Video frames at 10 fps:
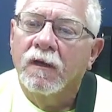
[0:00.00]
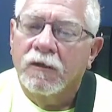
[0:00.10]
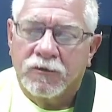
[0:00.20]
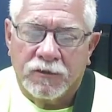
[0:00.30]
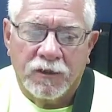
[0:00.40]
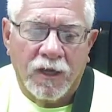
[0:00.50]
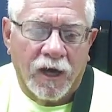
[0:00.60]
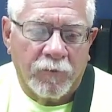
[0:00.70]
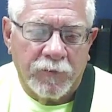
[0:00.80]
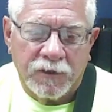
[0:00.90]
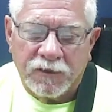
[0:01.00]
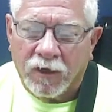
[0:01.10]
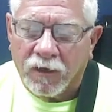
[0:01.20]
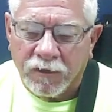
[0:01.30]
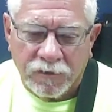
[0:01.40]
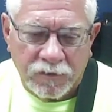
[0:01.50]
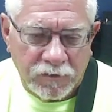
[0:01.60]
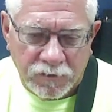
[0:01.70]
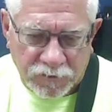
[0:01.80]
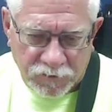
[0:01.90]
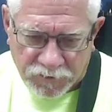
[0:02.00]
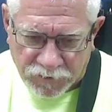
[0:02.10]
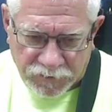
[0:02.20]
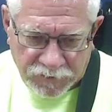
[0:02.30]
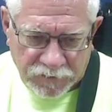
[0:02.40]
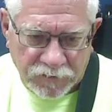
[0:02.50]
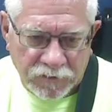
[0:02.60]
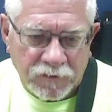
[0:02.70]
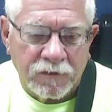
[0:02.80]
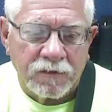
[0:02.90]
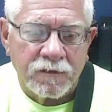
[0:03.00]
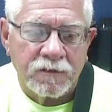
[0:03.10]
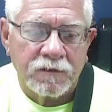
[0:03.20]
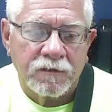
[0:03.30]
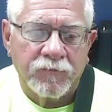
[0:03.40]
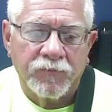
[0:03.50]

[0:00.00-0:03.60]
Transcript: She got me talking to Jesus.